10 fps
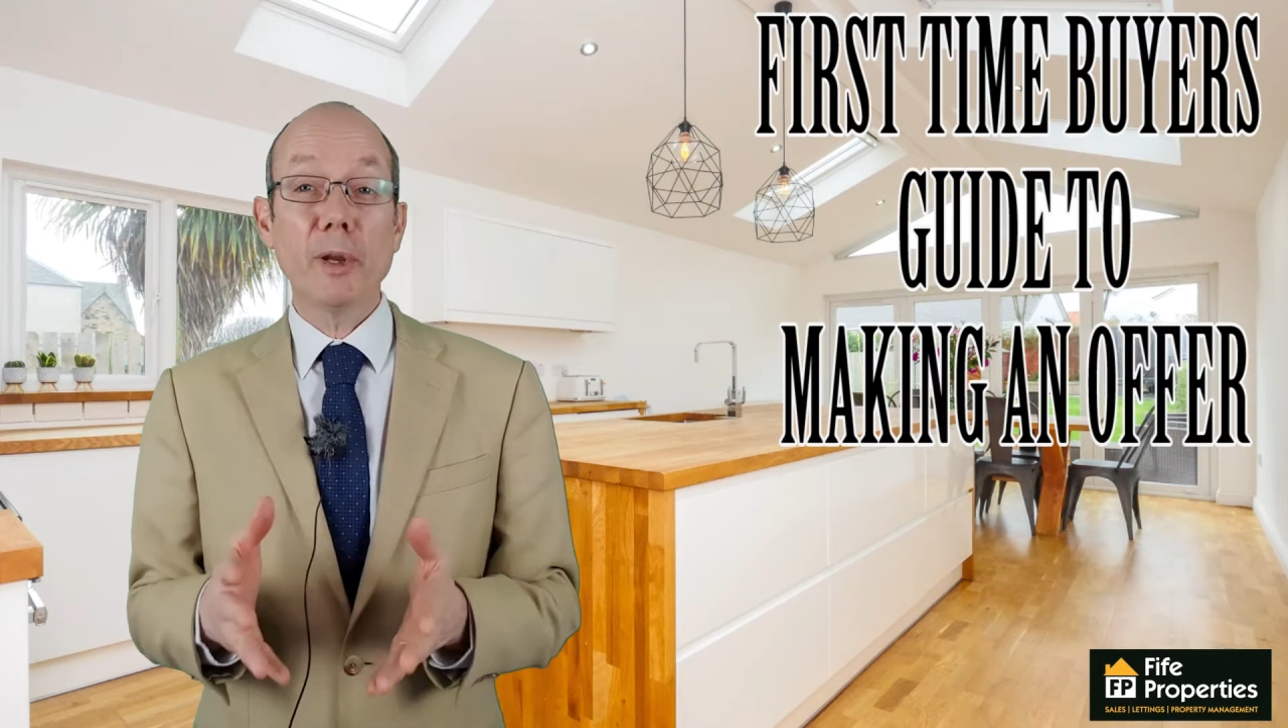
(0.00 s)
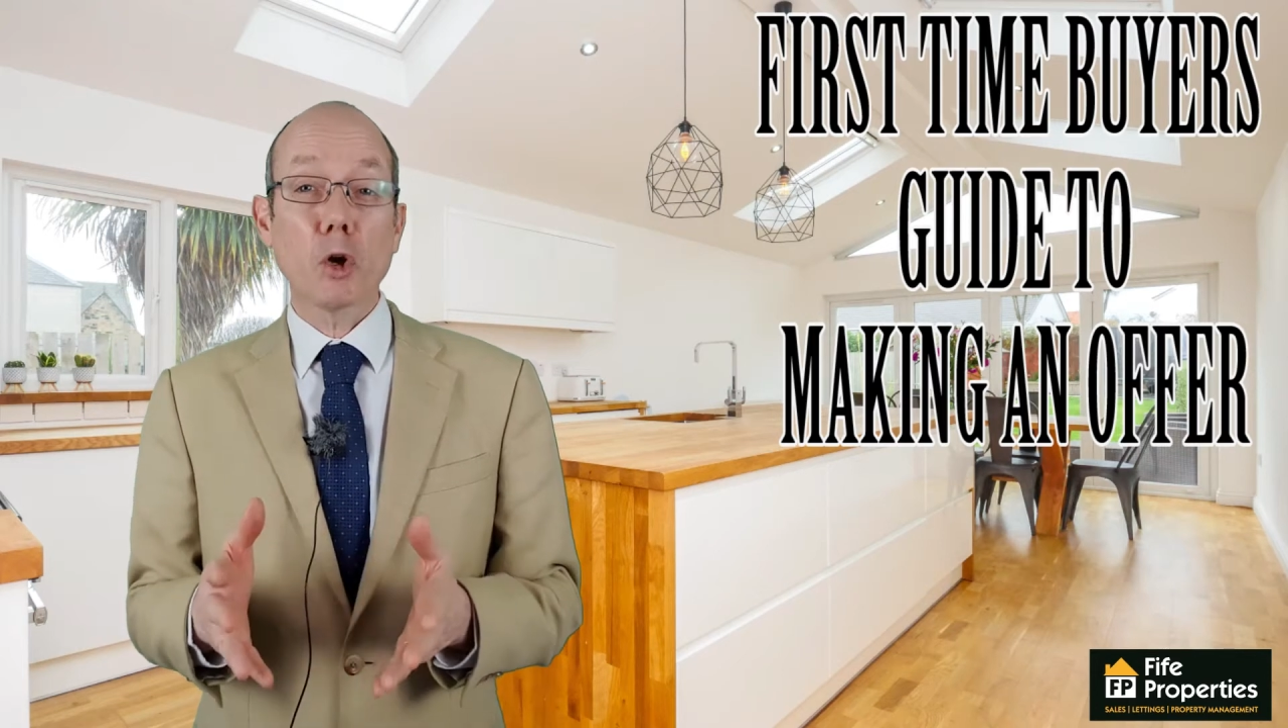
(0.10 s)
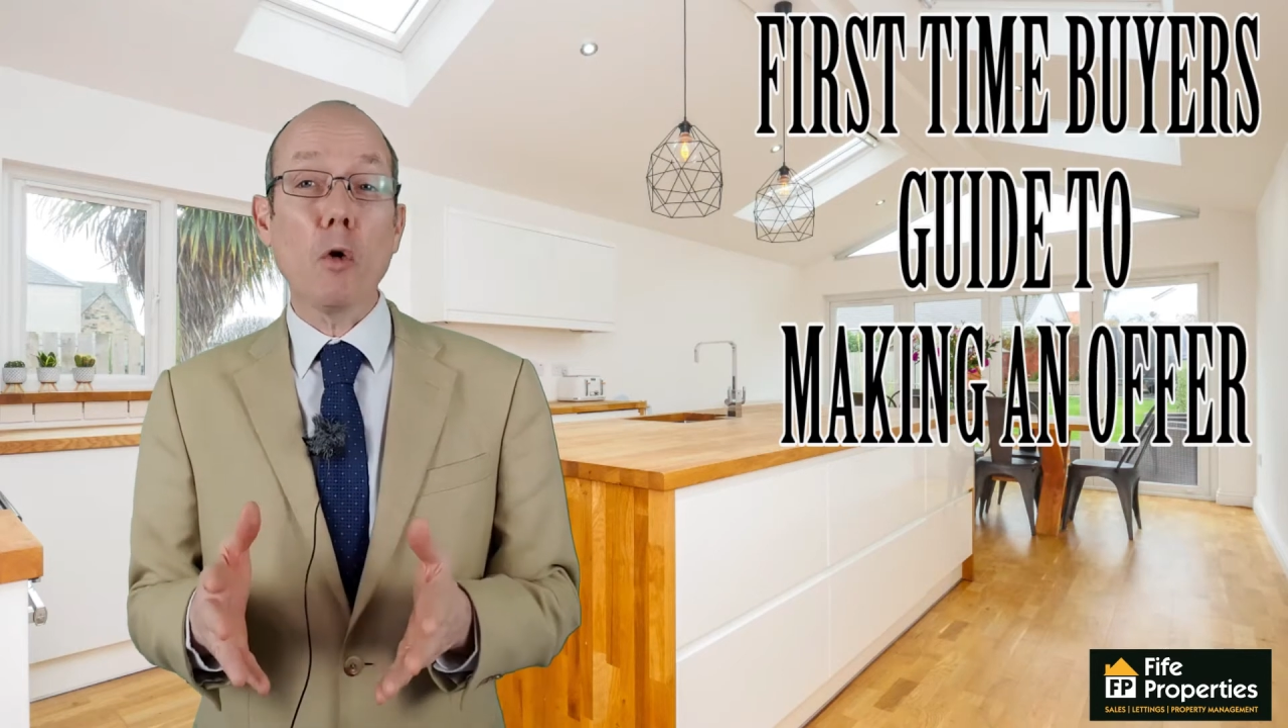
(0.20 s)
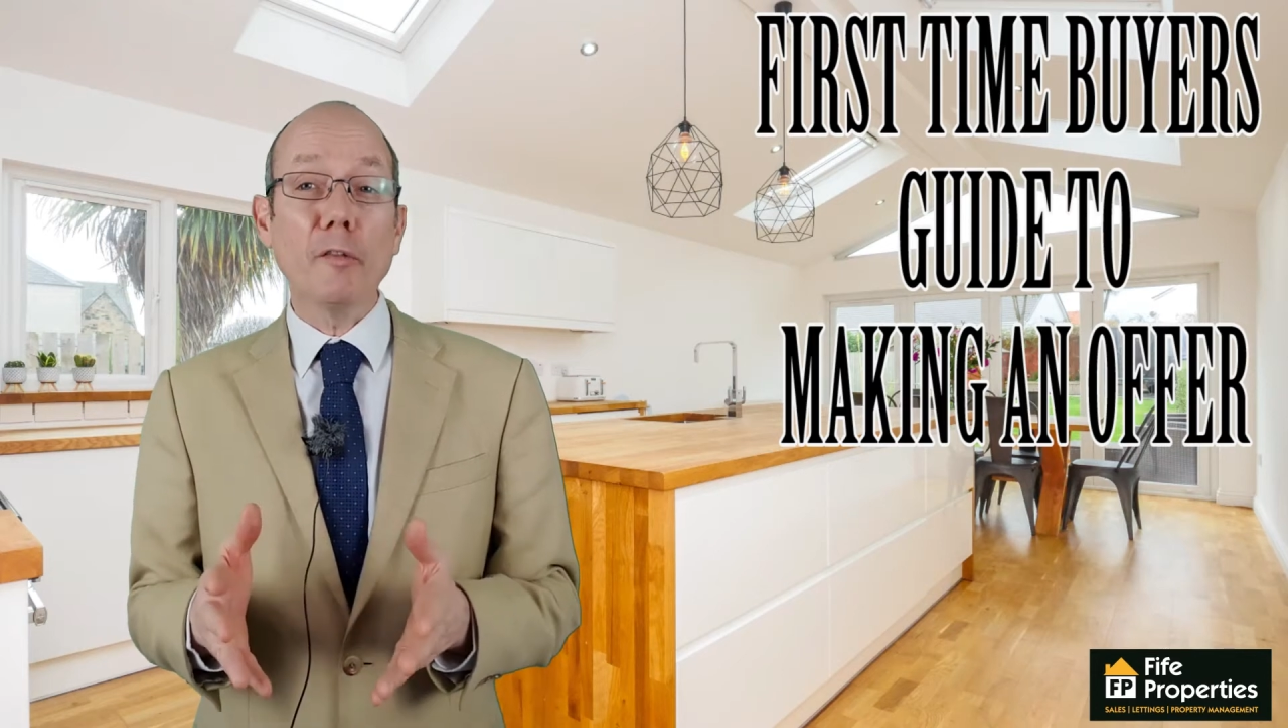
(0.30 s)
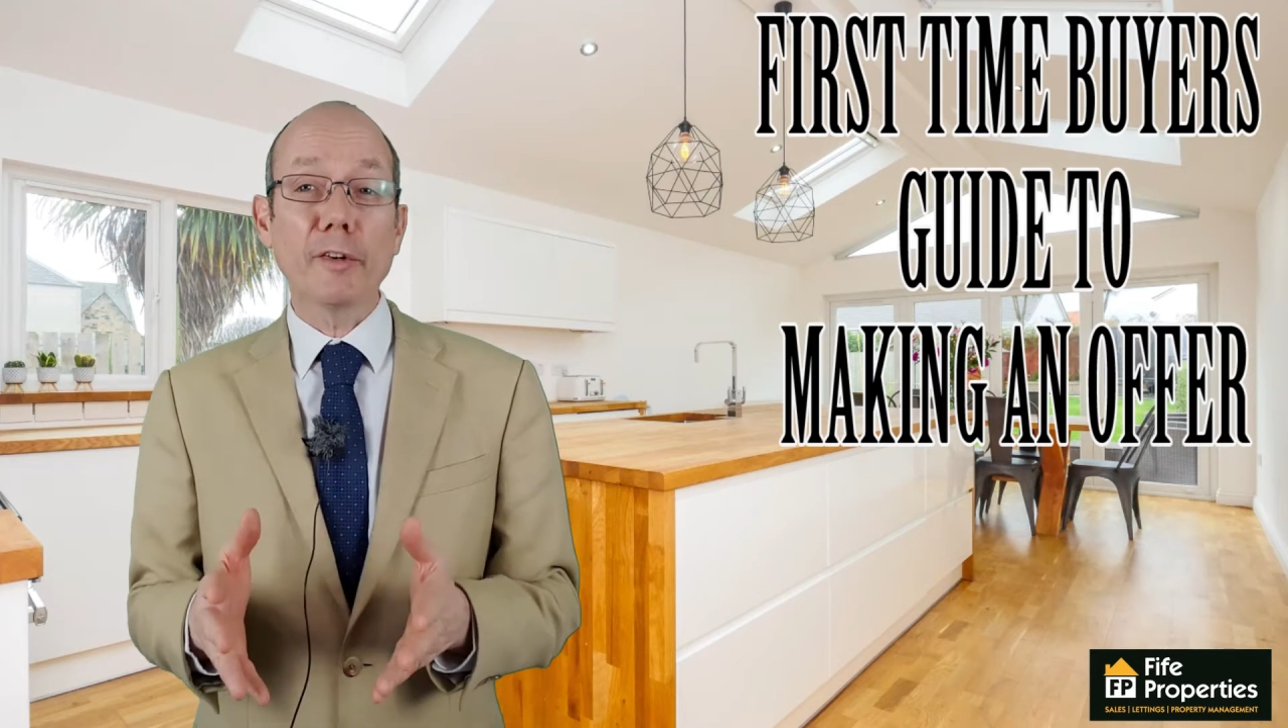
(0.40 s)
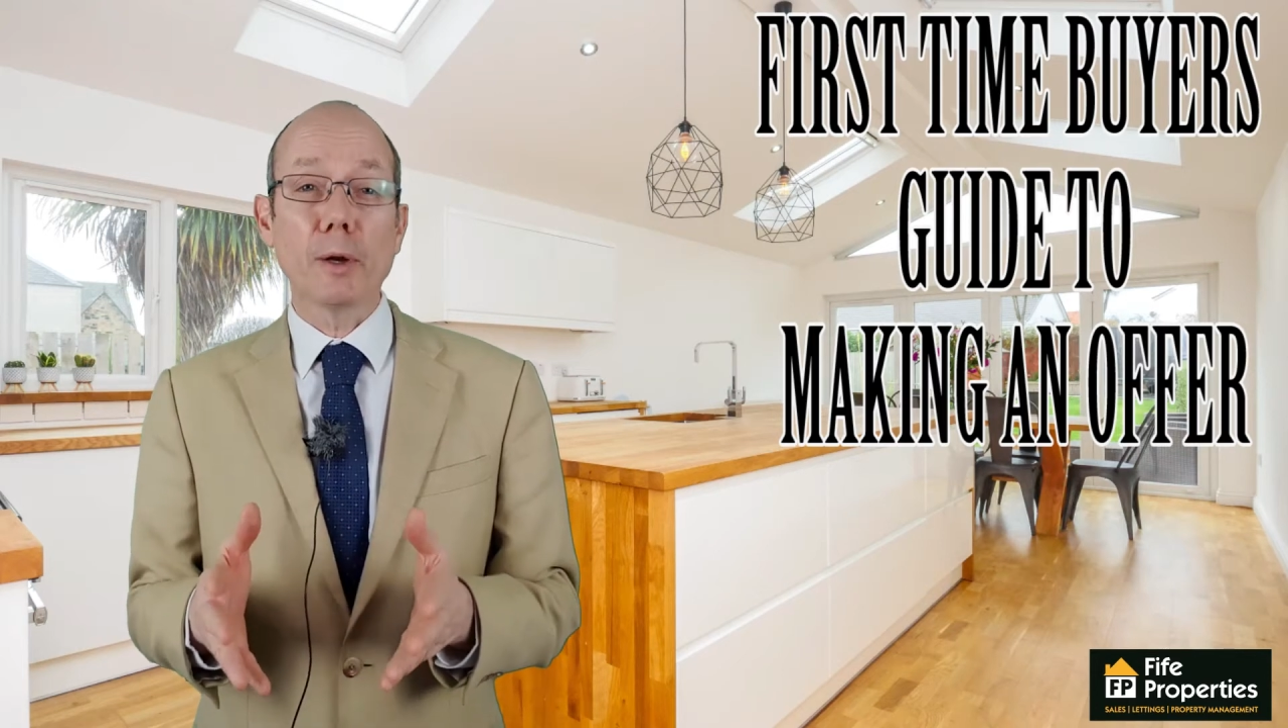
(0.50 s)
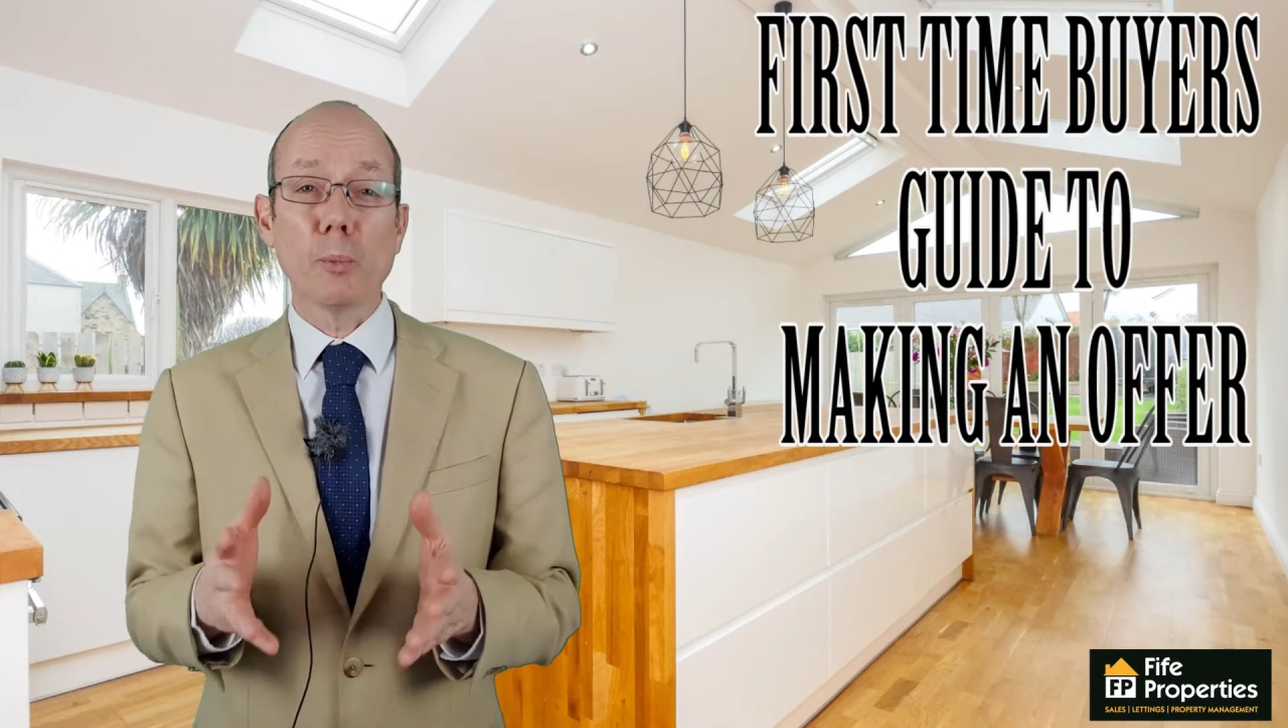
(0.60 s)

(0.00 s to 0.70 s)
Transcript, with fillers: confident